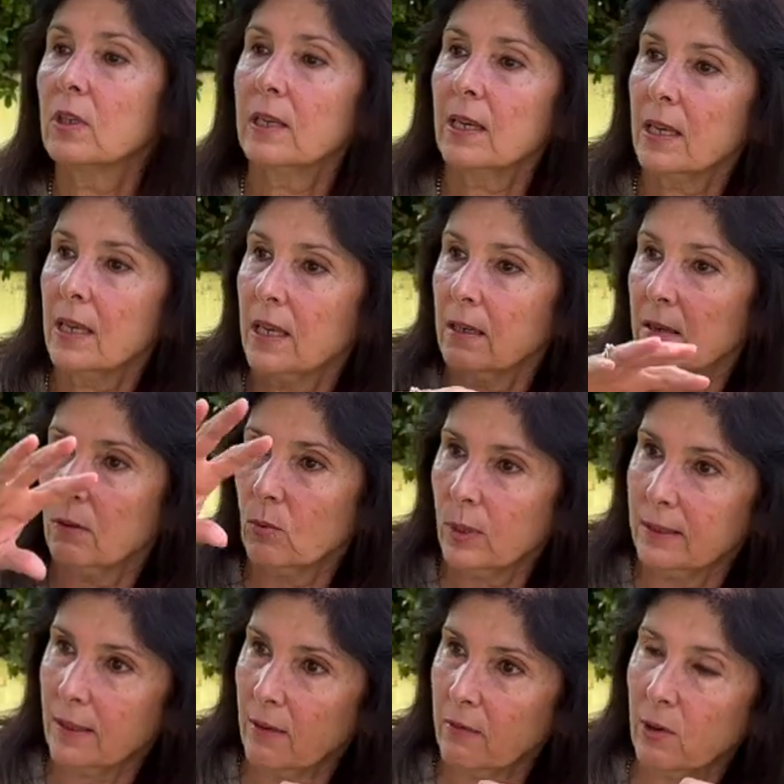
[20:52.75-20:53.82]
in
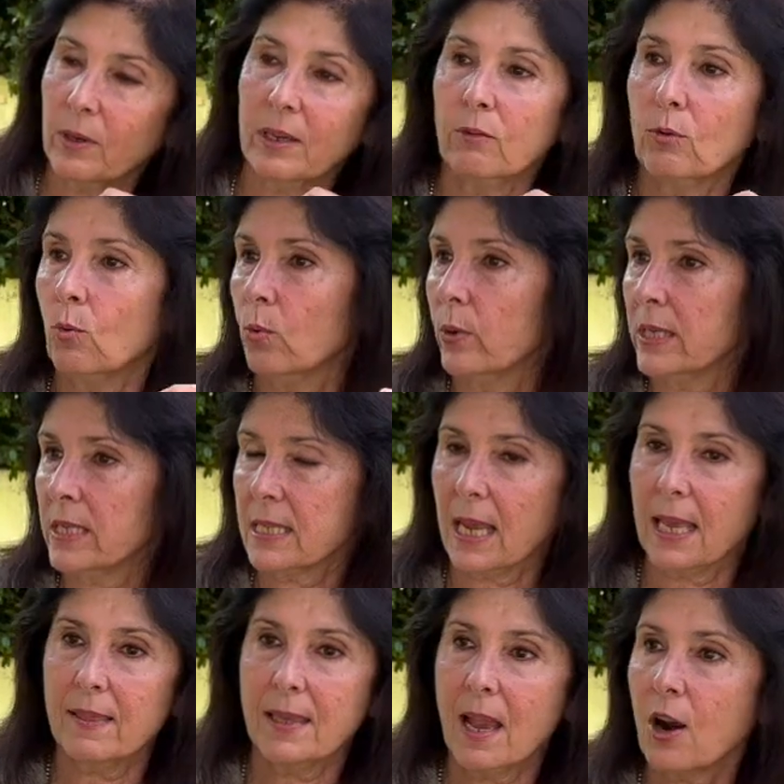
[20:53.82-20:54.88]
whatever we
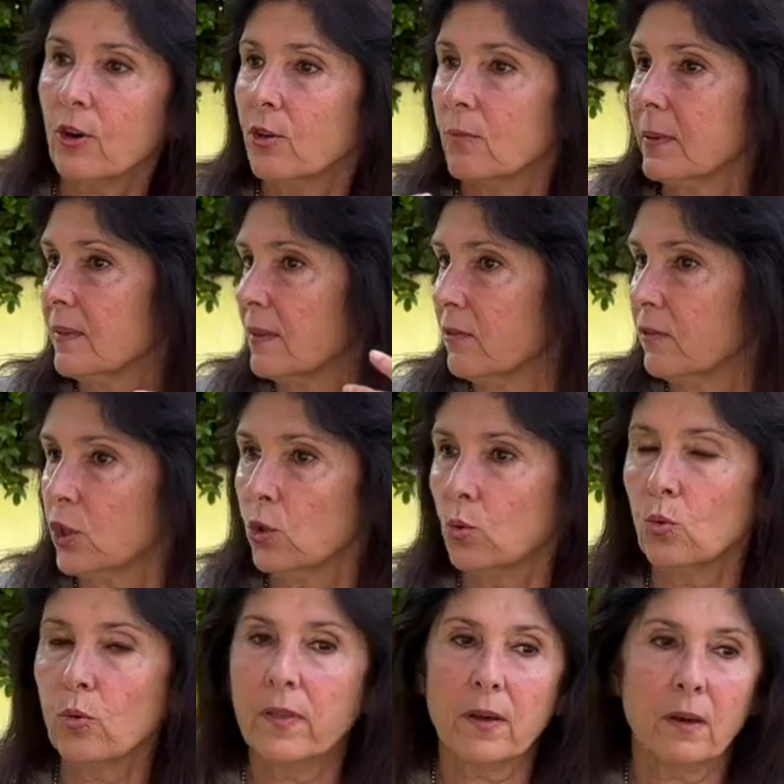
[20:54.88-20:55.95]
say, the argument, the
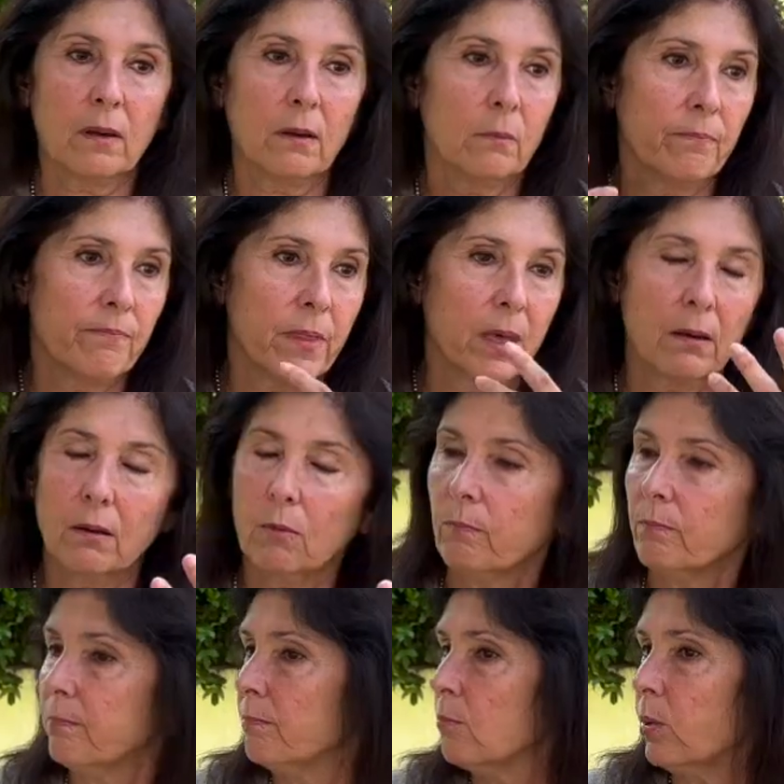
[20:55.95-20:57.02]
view, the
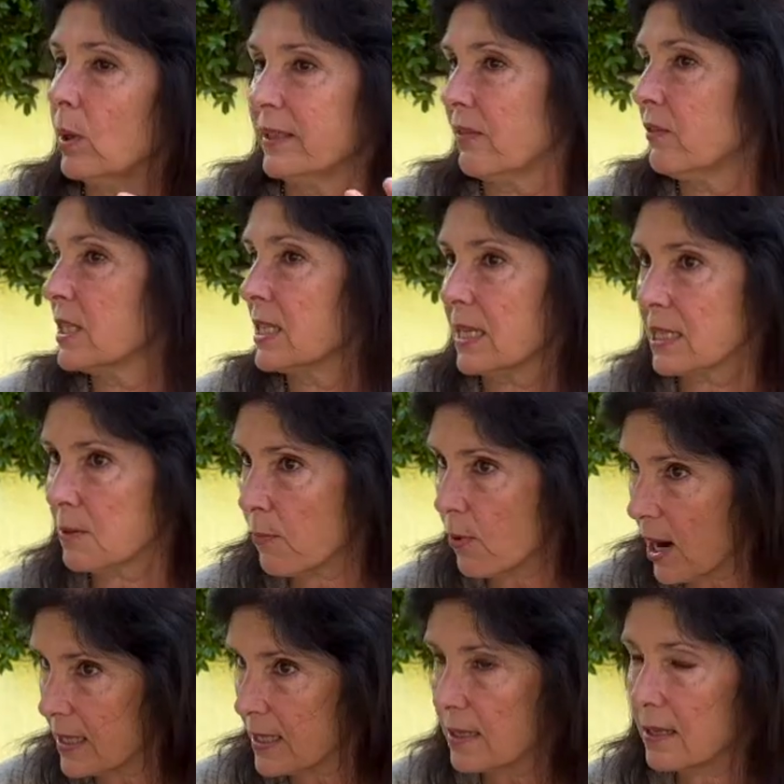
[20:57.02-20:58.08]
whatever is
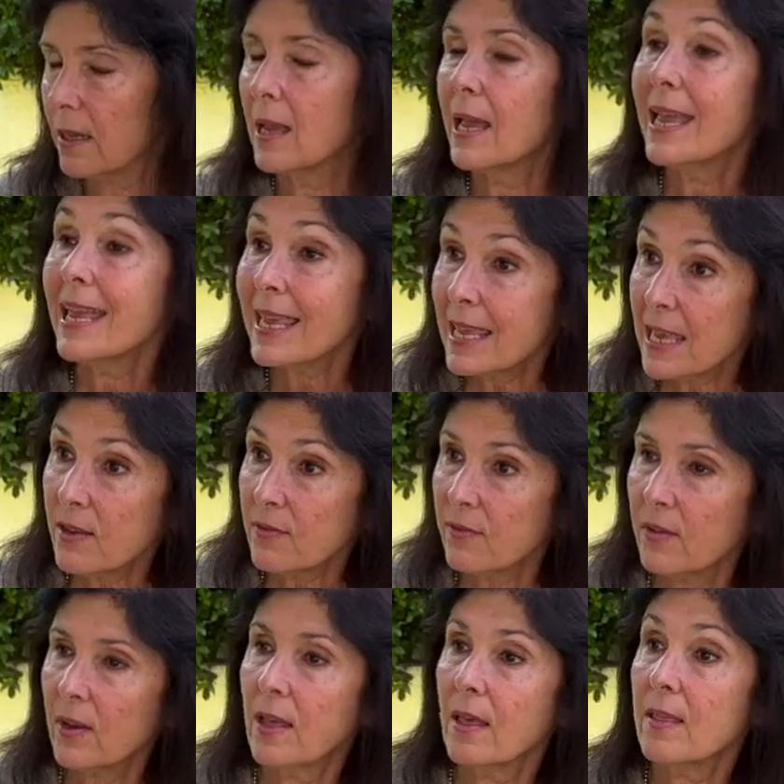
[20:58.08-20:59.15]
expressed, if
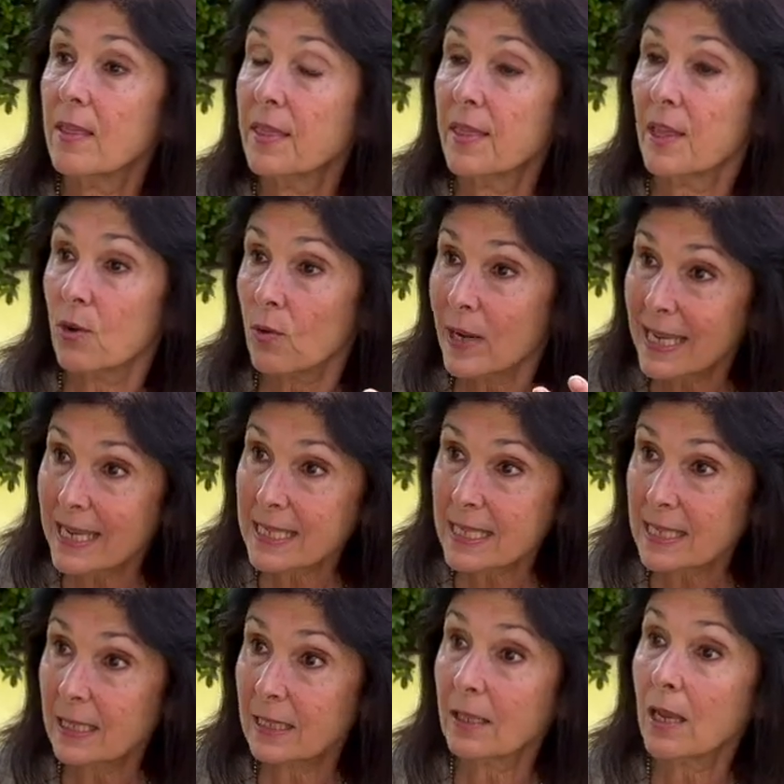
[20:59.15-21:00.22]
there
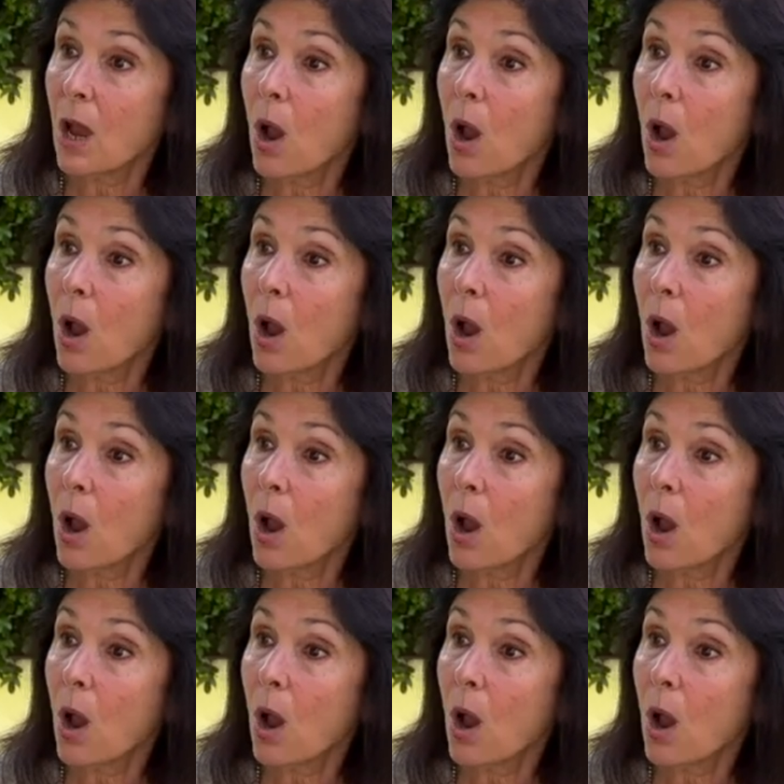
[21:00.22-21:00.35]
isn't